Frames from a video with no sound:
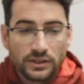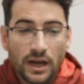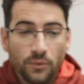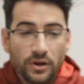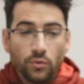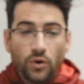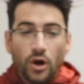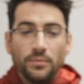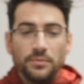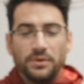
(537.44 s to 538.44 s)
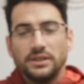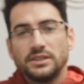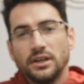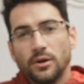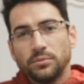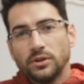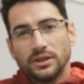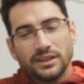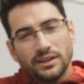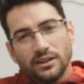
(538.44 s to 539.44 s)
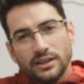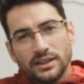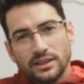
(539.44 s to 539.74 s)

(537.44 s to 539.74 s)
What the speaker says: Now when Iwobi picks it up, look